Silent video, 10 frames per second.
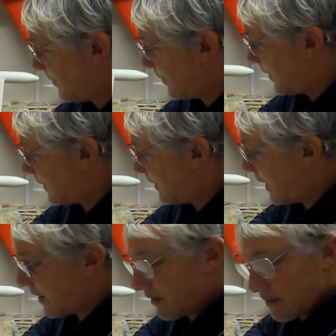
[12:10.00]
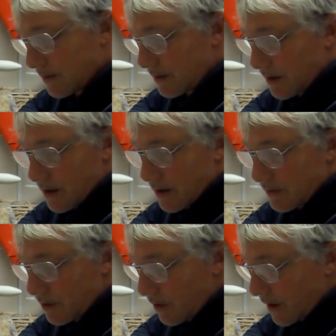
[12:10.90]
But yeah, you
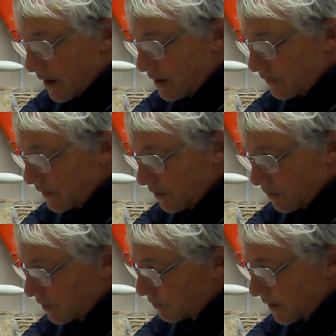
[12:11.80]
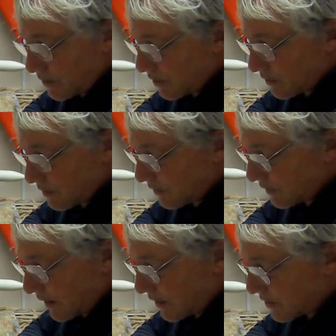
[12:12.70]
got anything you want to mention,
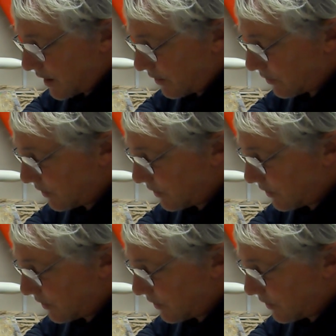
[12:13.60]
let us know.